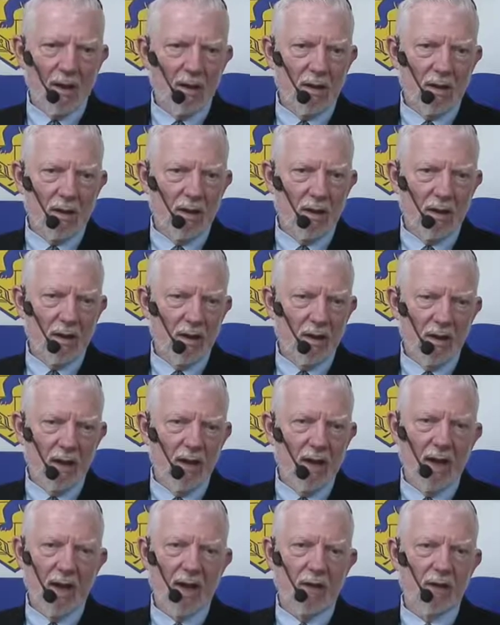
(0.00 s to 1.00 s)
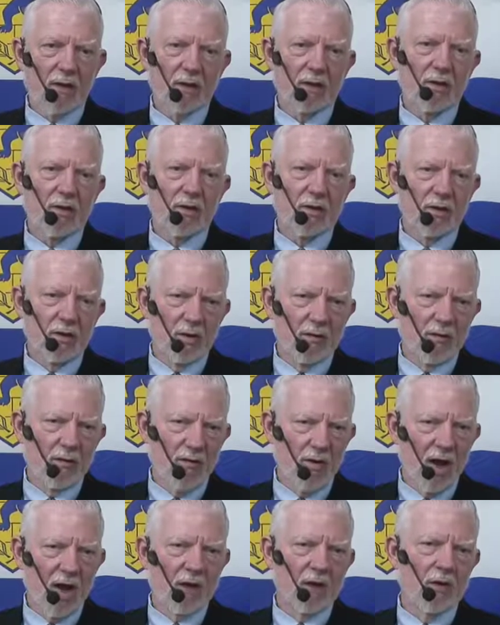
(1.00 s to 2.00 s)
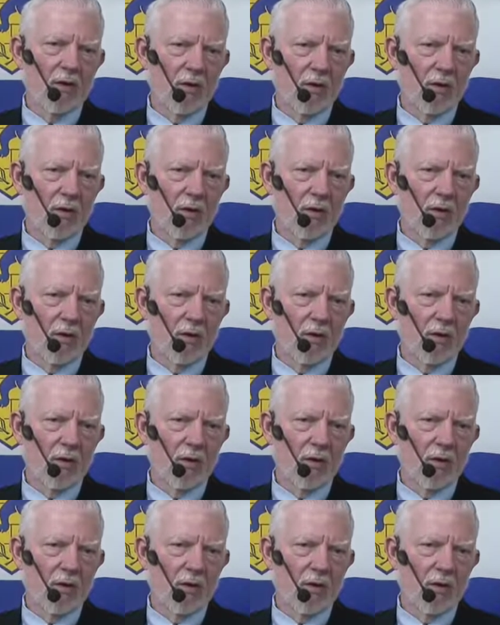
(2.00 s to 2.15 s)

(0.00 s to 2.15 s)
uh, he can't follow the